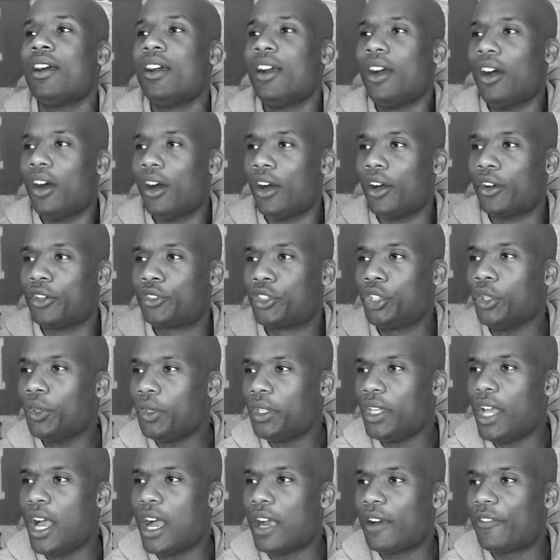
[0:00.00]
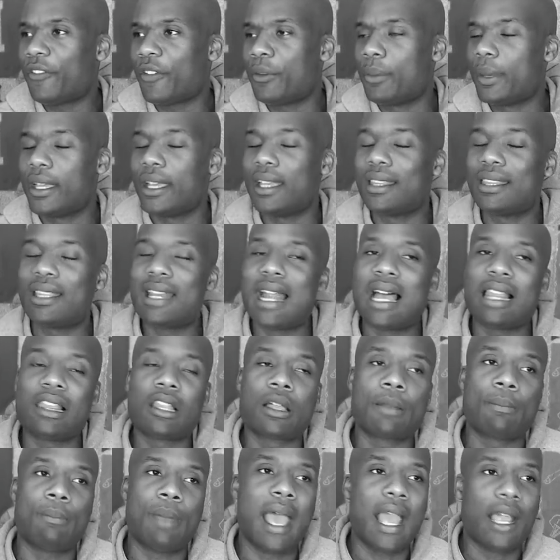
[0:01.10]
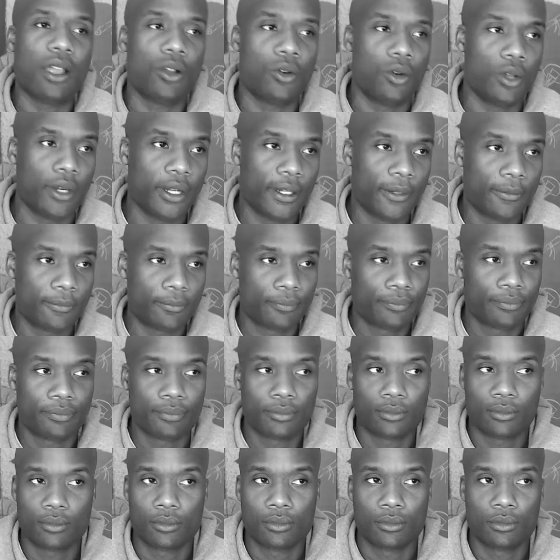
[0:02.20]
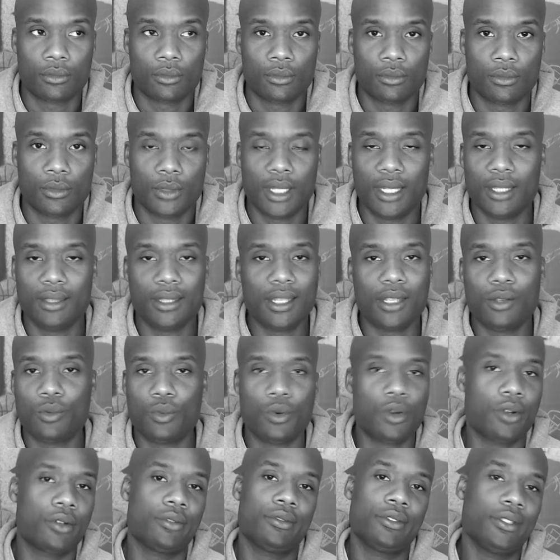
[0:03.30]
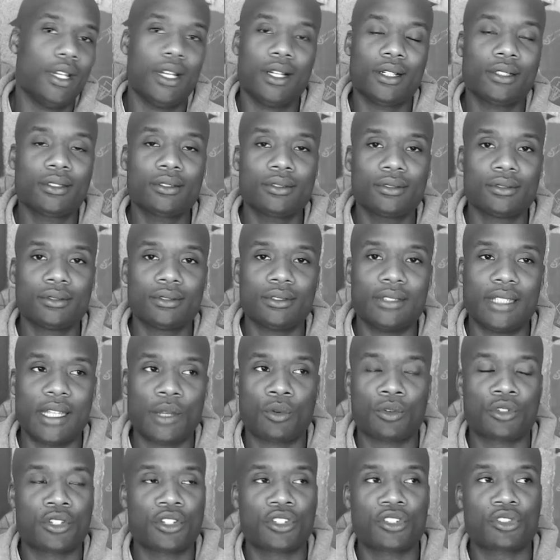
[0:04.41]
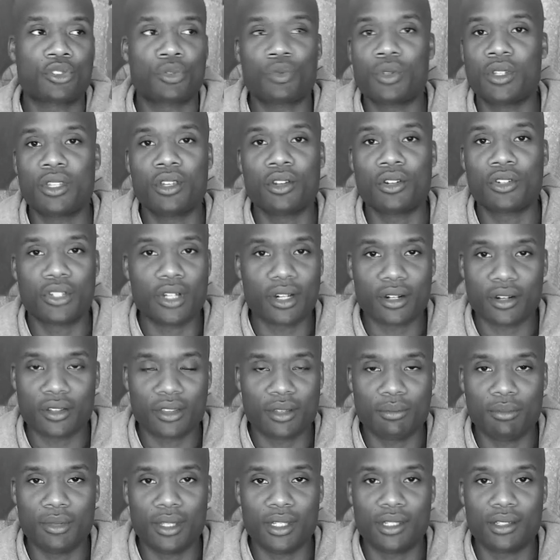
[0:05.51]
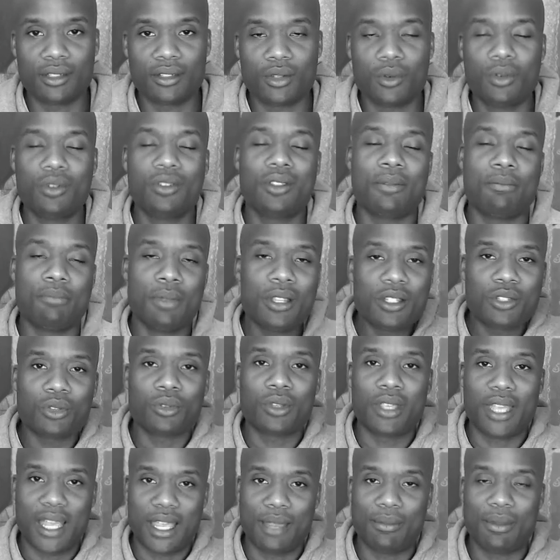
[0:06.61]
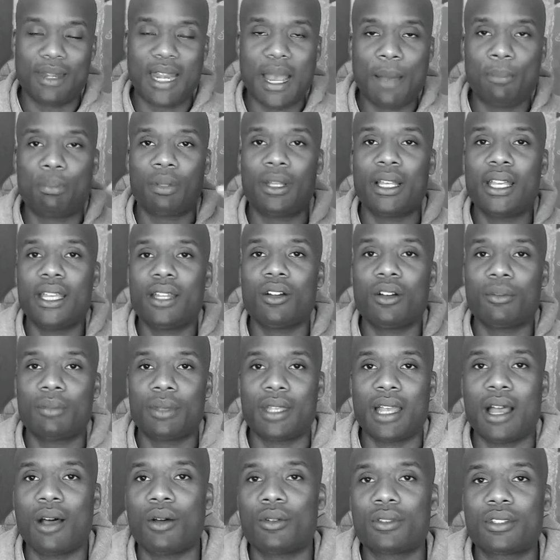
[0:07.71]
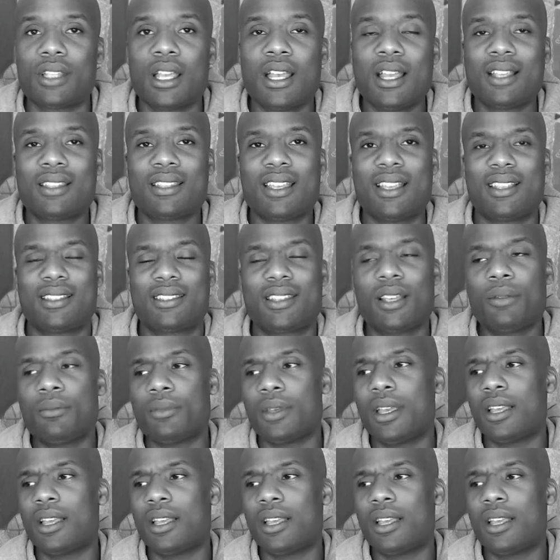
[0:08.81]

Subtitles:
are too young for me. And then I look back on it, and they weren't young. They were just 3 years younger than me. So it was a mental game, and that played on me. I was in some